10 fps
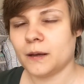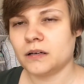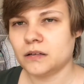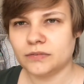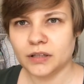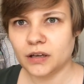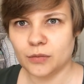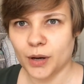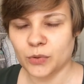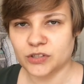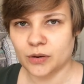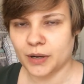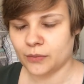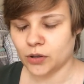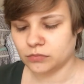I feel like all my words are
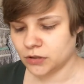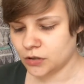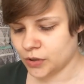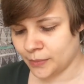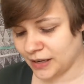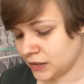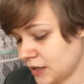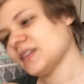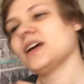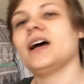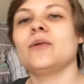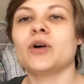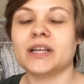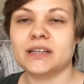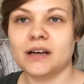coming out wrong. You know what I meant. I'm
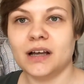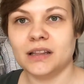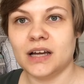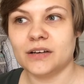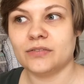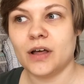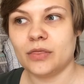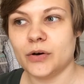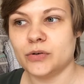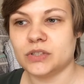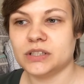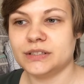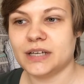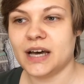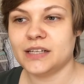wanting a lot of those
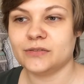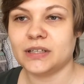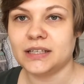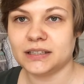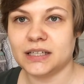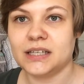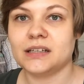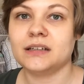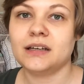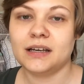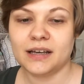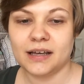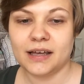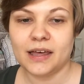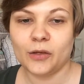good kind of healing
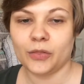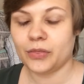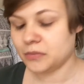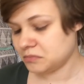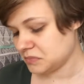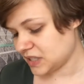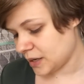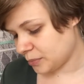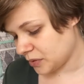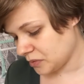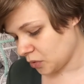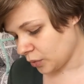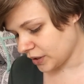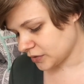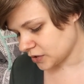health type
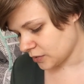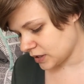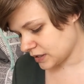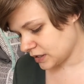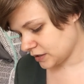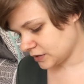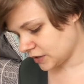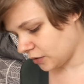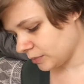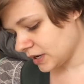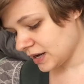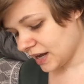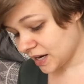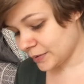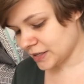oils going on here. So
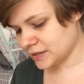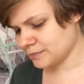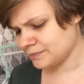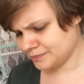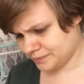anyways,